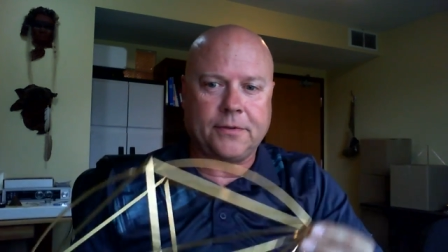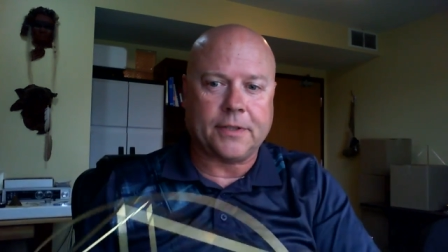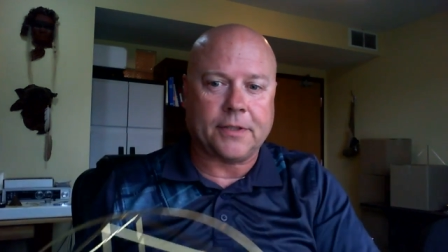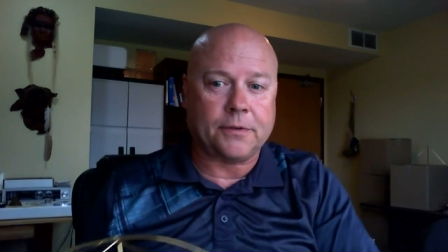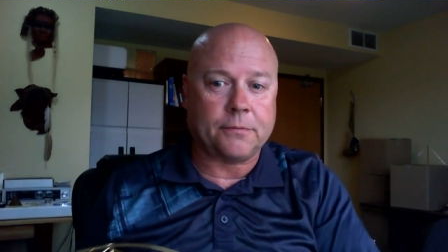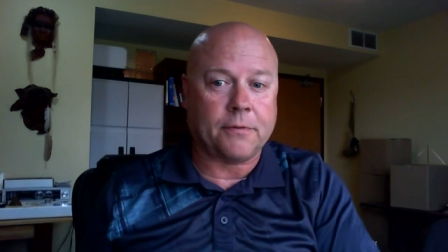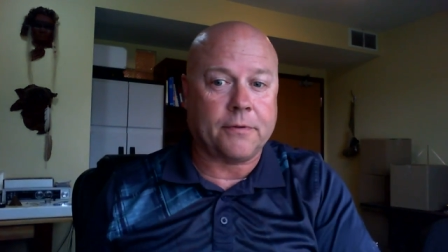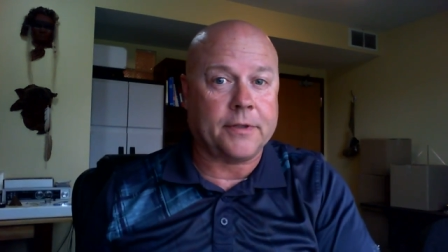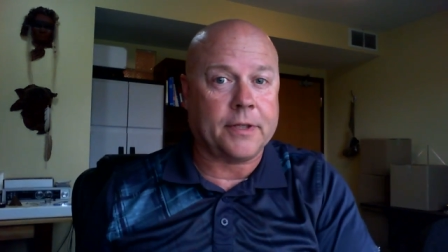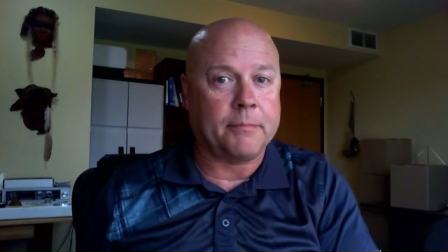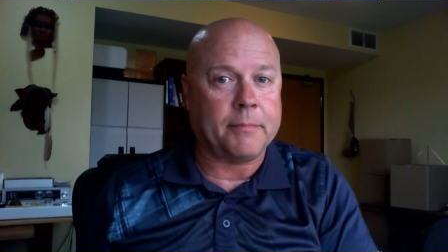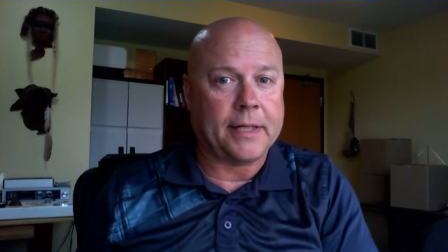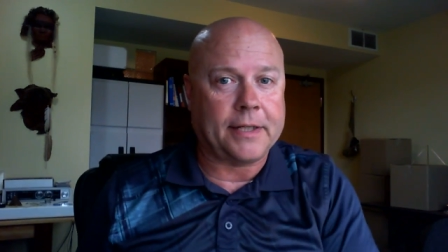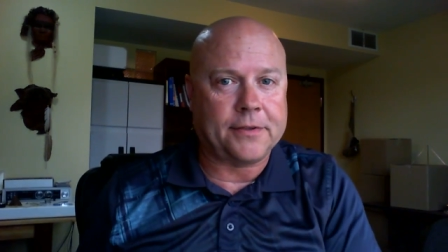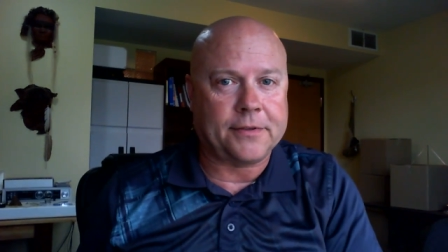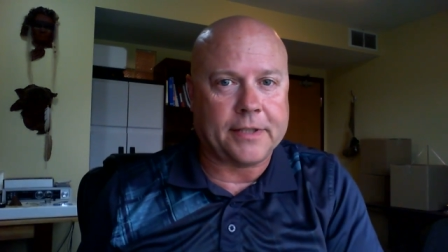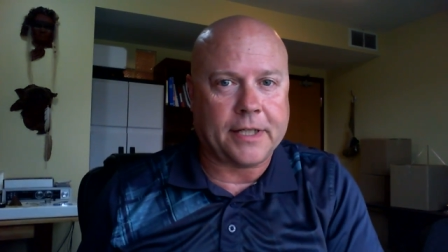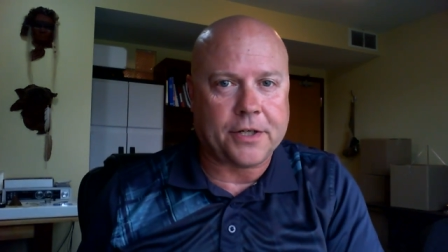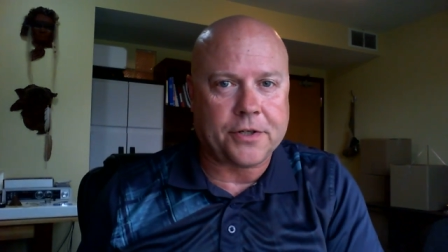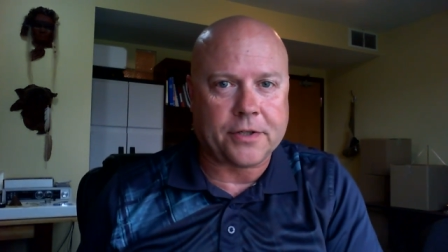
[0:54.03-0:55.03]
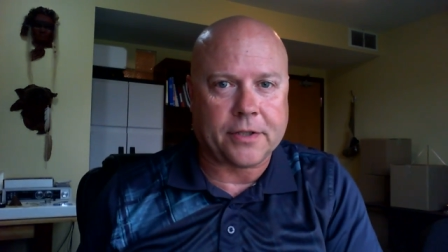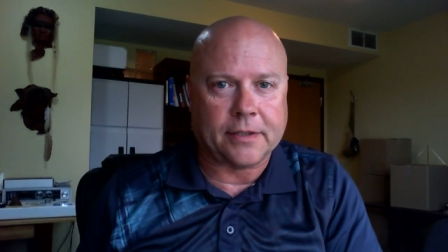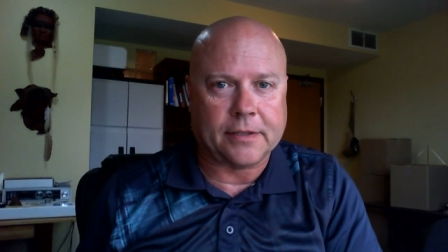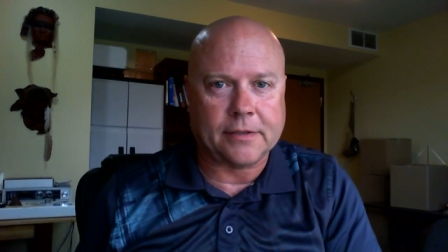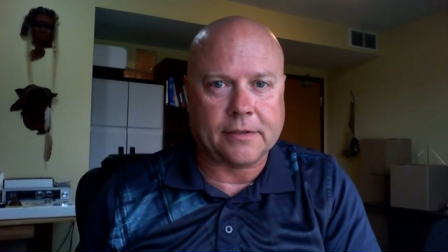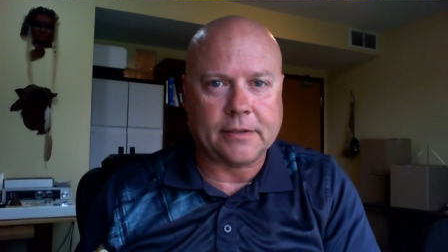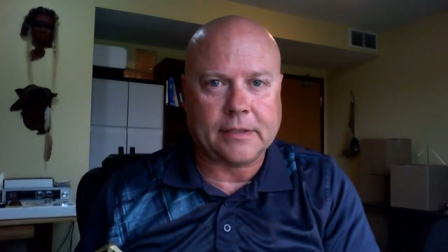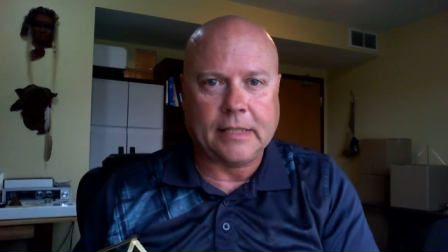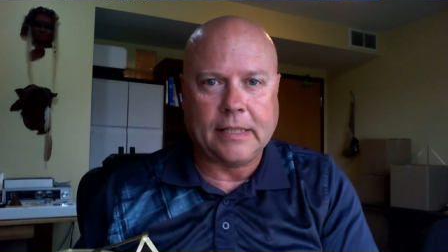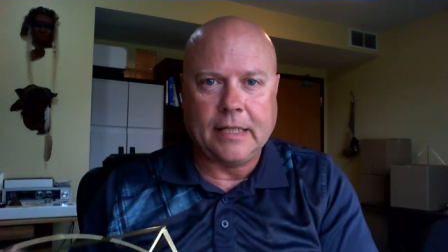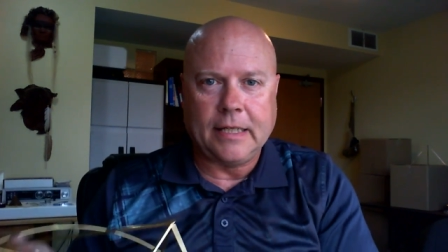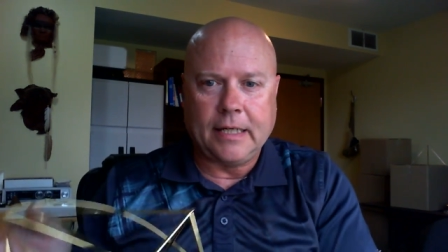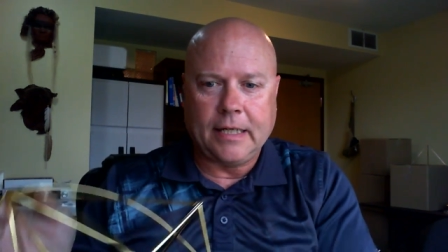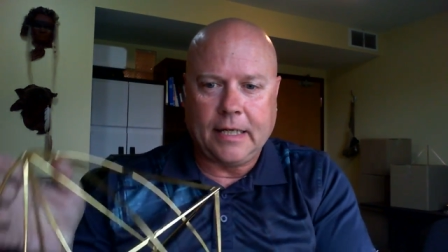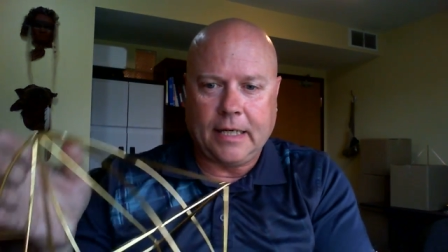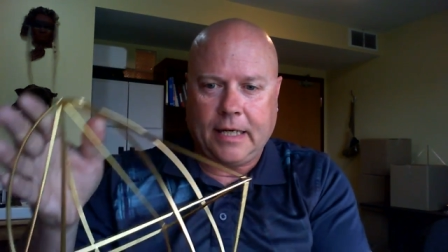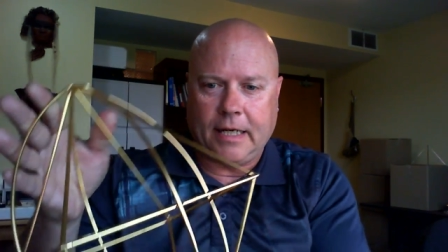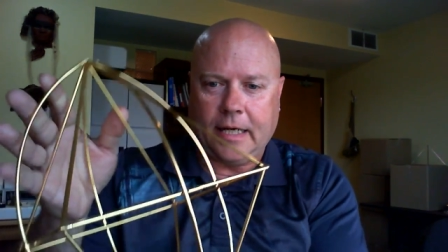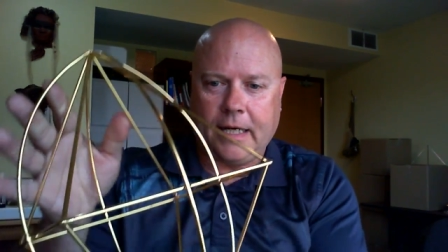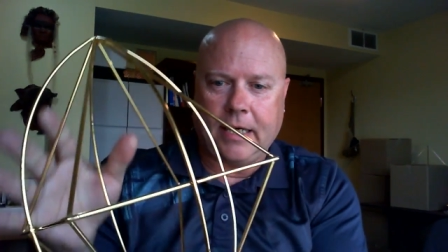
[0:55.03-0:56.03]
this within my sessions
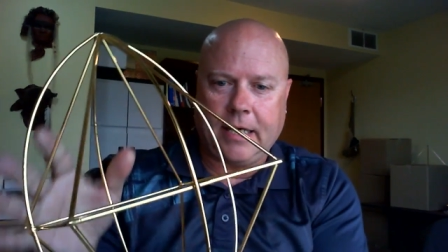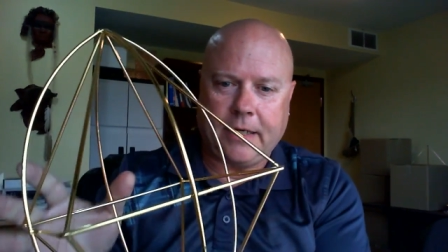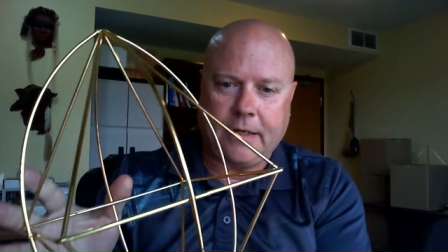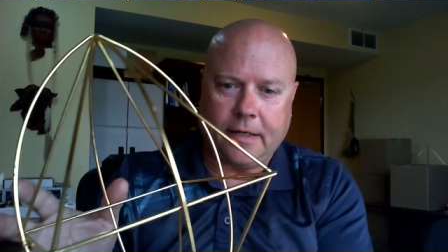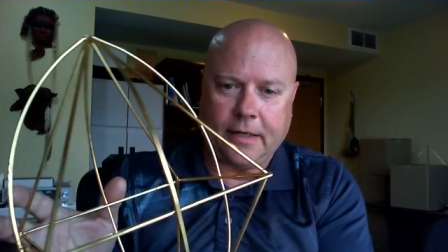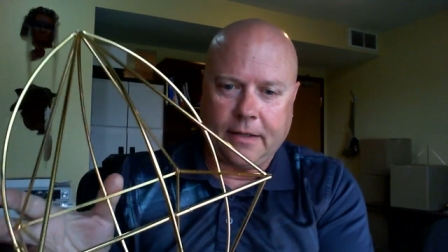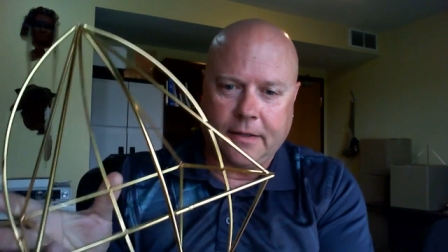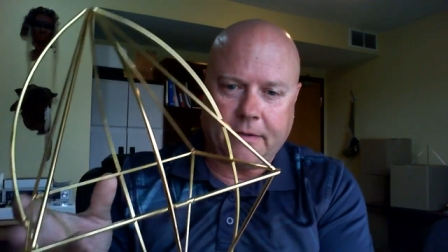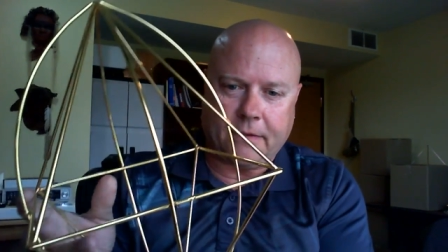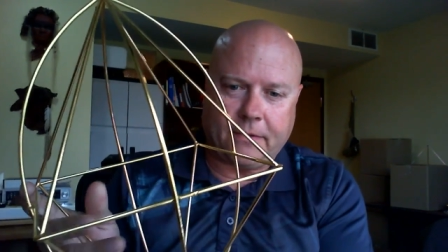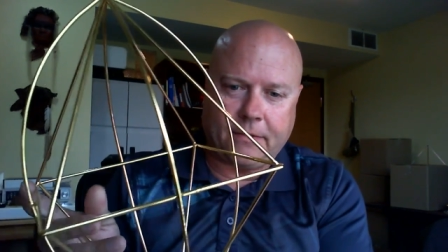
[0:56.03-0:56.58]
and uh,